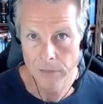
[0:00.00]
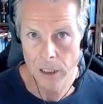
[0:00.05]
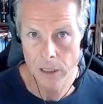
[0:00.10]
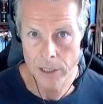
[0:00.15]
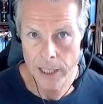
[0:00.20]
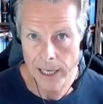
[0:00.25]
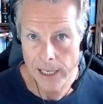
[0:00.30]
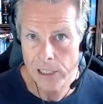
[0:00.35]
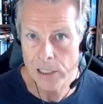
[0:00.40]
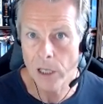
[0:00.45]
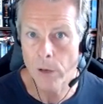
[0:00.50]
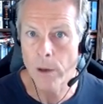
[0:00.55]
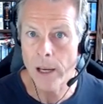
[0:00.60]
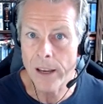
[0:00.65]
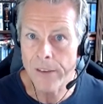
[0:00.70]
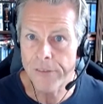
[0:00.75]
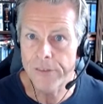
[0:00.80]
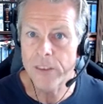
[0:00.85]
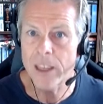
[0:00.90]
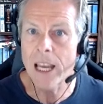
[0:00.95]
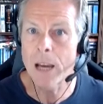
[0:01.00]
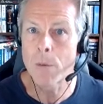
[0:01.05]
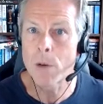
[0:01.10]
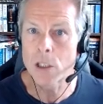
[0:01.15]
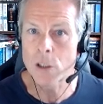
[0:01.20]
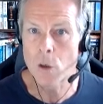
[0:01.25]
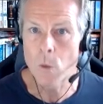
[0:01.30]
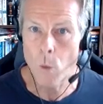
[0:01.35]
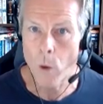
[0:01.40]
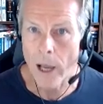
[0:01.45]
Okay, so if there
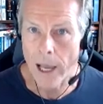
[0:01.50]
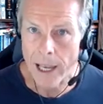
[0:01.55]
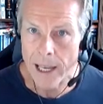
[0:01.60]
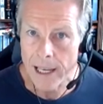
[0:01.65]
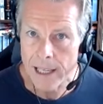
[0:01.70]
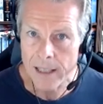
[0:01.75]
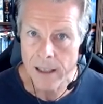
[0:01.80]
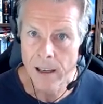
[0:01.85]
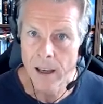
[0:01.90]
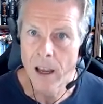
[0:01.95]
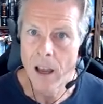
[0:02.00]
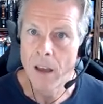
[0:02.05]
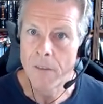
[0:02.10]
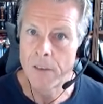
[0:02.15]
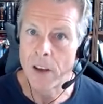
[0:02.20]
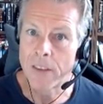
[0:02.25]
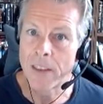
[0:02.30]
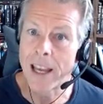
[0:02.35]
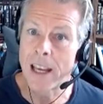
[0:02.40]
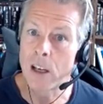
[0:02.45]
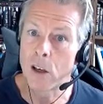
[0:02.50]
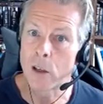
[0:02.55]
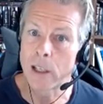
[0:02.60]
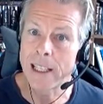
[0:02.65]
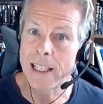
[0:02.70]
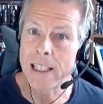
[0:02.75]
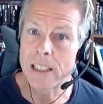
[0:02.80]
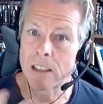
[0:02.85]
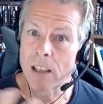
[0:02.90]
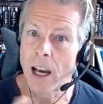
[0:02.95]
was a way that they could
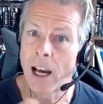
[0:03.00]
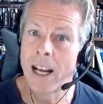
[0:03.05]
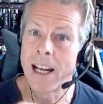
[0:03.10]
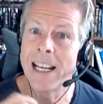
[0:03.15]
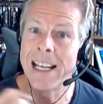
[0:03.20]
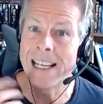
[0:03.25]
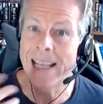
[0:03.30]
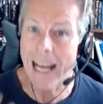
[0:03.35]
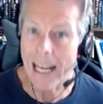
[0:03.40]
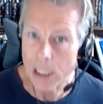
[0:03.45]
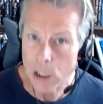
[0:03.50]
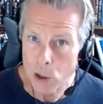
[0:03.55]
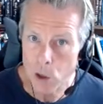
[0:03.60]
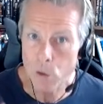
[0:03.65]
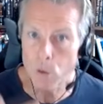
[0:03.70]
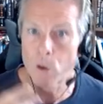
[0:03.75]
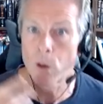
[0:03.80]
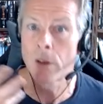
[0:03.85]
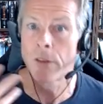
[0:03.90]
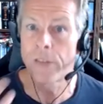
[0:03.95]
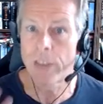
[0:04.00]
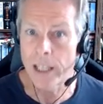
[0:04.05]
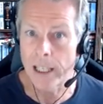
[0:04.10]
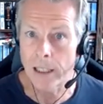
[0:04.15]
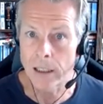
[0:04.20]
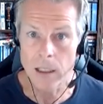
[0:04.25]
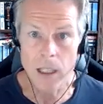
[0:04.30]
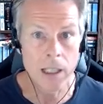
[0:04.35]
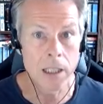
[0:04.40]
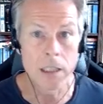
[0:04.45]
eat a natural
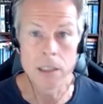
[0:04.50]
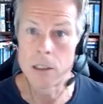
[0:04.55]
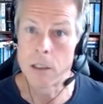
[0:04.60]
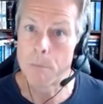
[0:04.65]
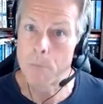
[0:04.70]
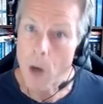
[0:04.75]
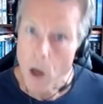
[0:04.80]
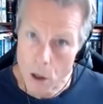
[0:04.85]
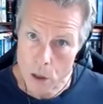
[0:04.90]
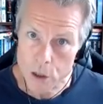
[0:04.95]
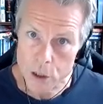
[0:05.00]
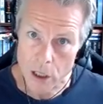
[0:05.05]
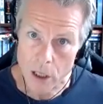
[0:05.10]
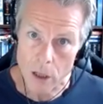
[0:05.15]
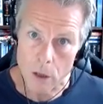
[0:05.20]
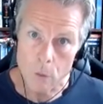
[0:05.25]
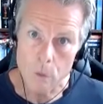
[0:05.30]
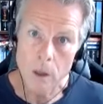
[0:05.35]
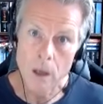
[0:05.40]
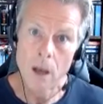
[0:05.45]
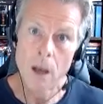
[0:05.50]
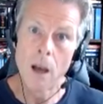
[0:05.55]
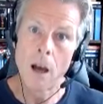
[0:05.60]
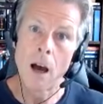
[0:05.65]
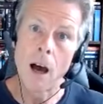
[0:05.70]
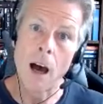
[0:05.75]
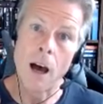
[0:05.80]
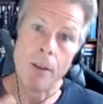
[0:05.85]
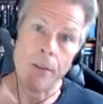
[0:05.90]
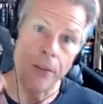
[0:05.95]
thing like a tomato,
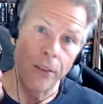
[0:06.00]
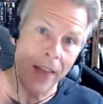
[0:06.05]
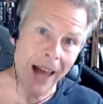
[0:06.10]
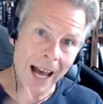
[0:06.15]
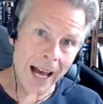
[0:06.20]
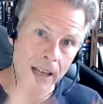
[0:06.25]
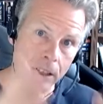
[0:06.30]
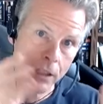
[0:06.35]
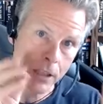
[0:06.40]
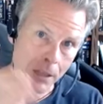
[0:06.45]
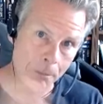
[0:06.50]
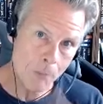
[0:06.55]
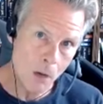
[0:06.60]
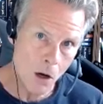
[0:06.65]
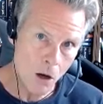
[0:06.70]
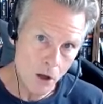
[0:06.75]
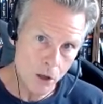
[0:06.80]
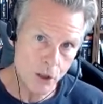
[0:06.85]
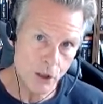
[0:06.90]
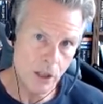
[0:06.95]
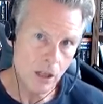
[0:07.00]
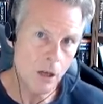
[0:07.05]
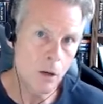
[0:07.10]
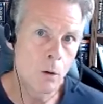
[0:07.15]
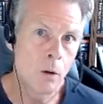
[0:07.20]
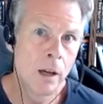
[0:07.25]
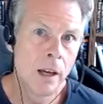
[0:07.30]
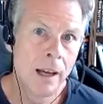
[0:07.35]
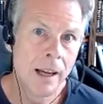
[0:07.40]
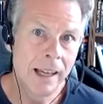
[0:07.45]
and that
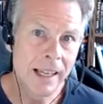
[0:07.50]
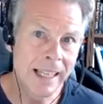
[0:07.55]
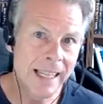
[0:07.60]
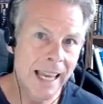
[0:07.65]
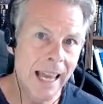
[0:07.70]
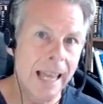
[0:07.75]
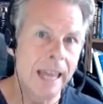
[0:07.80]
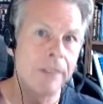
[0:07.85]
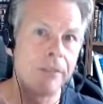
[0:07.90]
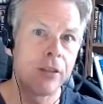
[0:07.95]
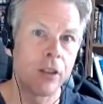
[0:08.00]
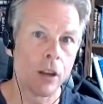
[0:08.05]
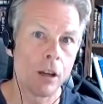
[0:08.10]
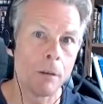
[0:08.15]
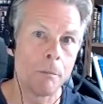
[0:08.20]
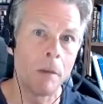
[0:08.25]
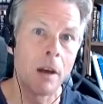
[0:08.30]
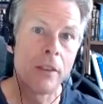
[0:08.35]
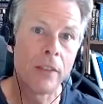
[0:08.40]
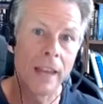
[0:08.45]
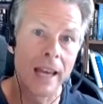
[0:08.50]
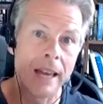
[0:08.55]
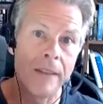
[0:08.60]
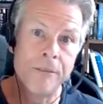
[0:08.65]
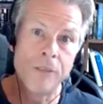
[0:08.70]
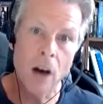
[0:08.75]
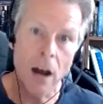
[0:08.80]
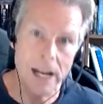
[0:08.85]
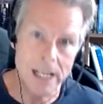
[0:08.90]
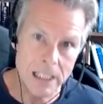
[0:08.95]
tomato gave them their
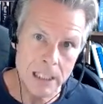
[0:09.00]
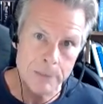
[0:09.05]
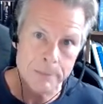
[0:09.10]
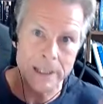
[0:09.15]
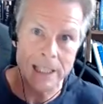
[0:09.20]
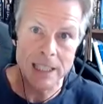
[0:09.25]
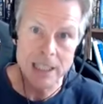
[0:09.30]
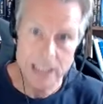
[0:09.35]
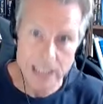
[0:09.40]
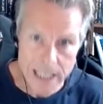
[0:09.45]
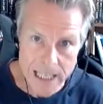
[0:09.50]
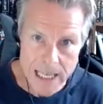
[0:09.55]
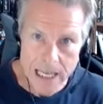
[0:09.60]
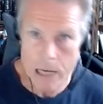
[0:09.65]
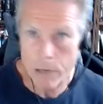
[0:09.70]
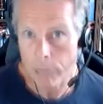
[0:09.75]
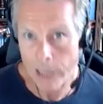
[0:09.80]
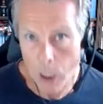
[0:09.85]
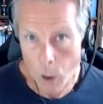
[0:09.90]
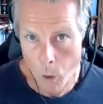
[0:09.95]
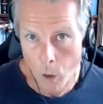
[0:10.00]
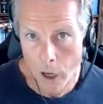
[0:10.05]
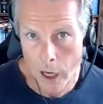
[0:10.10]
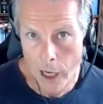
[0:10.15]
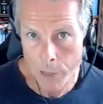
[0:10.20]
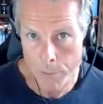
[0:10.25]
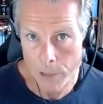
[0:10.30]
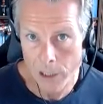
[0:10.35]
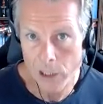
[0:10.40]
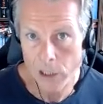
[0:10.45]
vitamin D
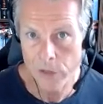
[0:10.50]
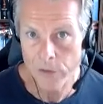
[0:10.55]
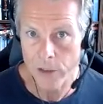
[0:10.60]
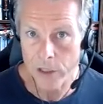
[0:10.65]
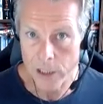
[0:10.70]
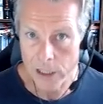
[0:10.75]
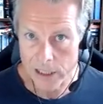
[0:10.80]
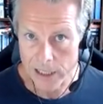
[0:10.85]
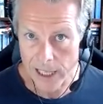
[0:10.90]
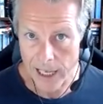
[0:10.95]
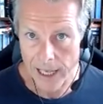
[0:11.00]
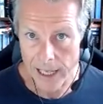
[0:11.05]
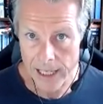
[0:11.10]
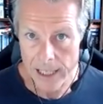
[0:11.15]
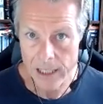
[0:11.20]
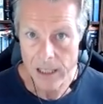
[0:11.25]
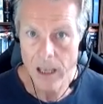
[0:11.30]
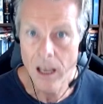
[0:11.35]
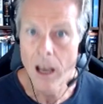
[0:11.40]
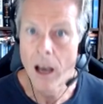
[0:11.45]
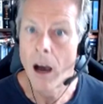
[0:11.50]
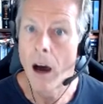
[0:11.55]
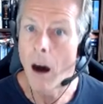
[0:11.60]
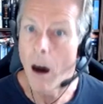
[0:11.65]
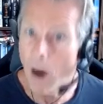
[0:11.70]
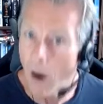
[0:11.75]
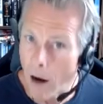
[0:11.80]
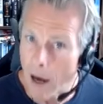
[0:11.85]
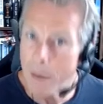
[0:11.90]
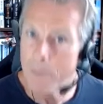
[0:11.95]
requirements for the day,
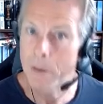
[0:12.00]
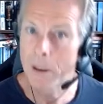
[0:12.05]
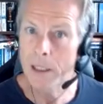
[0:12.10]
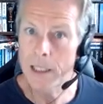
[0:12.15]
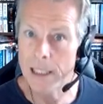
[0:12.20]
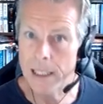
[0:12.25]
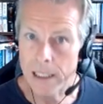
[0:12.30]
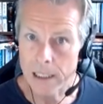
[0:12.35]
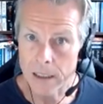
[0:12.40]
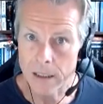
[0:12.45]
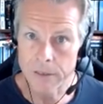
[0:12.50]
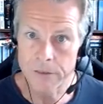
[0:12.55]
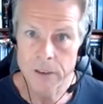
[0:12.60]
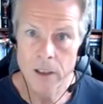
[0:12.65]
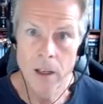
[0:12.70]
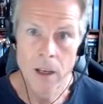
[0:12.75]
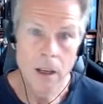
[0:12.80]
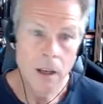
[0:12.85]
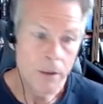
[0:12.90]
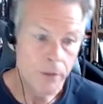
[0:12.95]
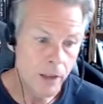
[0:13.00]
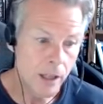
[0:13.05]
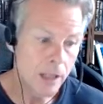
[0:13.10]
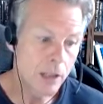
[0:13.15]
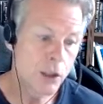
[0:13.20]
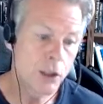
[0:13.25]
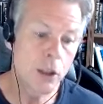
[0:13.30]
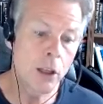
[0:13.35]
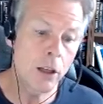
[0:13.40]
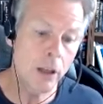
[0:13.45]
I believe
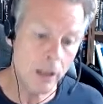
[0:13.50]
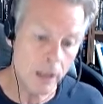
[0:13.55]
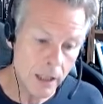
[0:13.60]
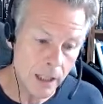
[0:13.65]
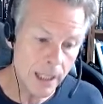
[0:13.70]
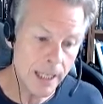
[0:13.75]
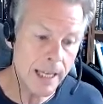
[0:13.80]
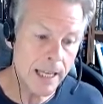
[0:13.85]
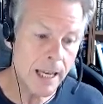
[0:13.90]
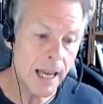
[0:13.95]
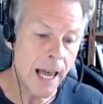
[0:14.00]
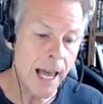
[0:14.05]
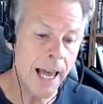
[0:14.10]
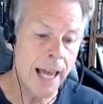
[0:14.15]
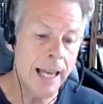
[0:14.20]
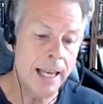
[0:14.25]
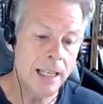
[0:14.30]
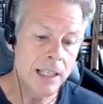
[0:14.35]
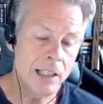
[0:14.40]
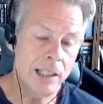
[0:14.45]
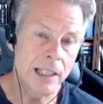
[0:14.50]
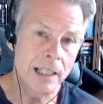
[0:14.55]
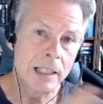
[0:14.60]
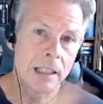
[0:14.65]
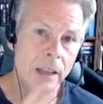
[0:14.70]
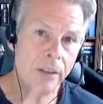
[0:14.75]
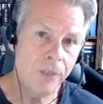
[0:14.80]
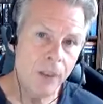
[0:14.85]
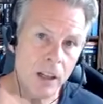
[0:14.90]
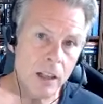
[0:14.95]
that certainly a
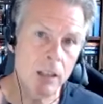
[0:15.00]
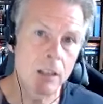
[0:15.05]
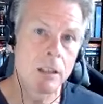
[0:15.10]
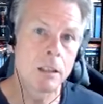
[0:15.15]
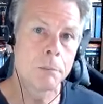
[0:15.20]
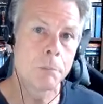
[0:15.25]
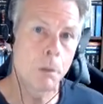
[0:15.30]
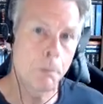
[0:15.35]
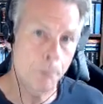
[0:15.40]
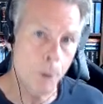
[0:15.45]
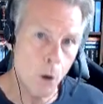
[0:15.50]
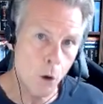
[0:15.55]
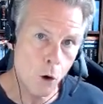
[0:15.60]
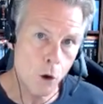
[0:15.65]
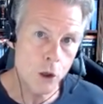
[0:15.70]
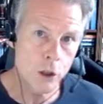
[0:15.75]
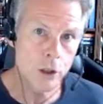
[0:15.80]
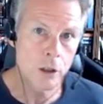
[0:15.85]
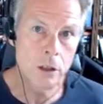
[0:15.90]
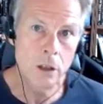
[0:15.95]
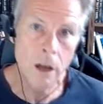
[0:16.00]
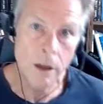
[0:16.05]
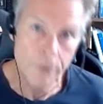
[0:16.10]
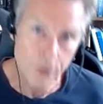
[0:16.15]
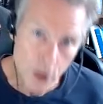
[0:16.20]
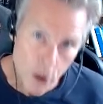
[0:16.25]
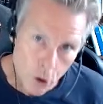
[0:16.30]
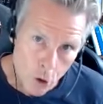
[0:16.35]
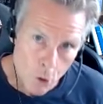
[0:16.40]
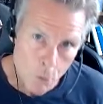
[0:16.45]
significant proportion
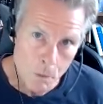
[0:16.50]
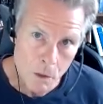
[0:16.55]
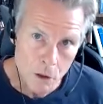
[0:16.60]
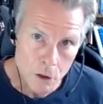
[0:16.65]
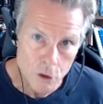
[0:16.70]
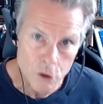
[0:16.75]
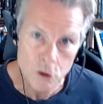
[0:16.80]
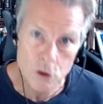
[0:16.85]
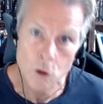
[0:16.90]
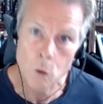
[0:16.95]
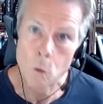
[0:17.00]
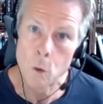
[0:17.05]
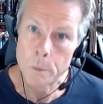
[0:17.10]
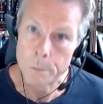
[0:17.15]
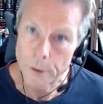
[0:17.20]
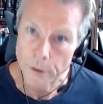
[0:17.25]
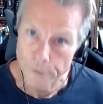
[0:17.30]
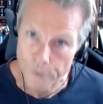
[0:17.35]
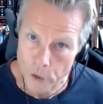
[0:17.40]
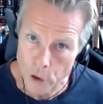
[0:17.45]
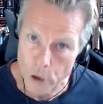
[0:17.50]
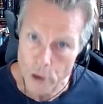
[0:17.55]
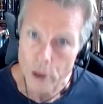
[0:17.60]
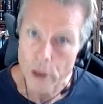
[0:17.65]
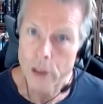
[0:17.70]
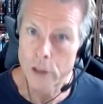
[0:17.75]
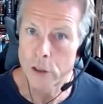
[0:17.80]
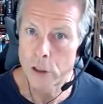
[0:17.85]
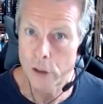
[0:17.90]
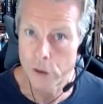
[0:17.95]
of humans would
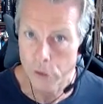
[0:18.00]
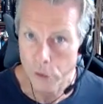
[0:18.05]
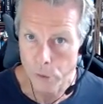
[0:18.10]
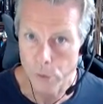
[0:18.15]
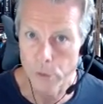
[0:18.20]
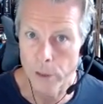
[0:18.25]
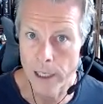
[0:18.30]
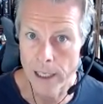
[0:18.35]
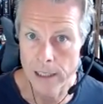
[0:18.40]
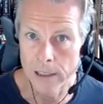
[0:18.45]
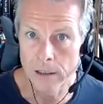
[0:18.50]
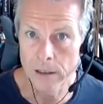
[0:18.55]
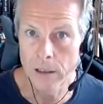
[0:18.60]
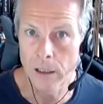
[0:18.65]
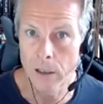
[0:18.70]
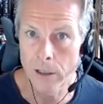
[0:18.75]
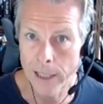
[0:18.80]
prefer to do that.